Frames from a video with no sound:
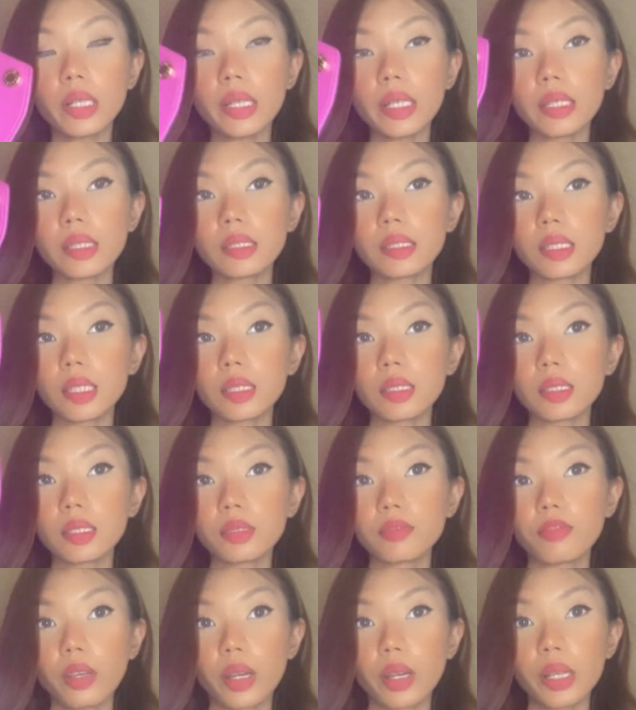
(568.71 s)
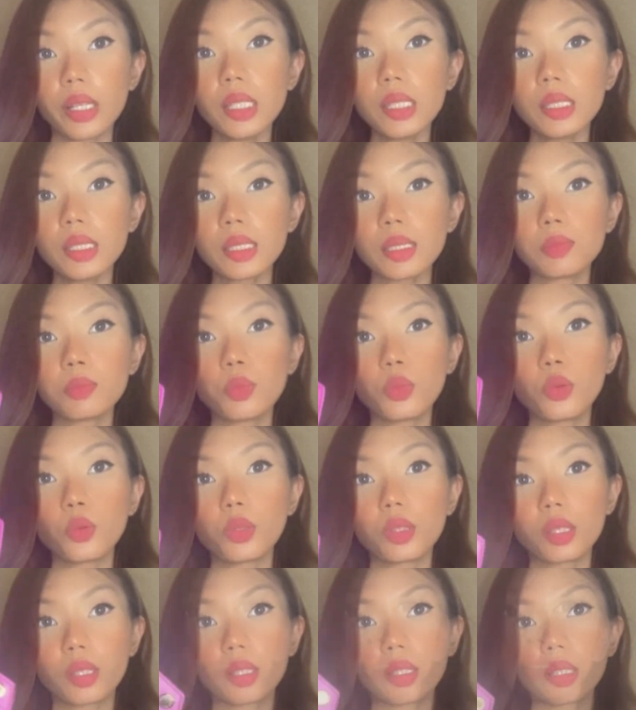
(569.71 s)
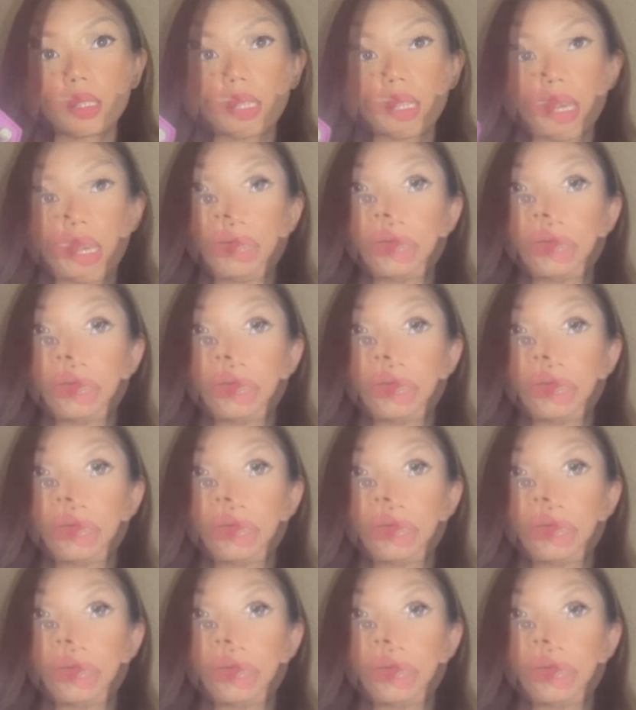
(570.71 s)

It's in very smooth leather.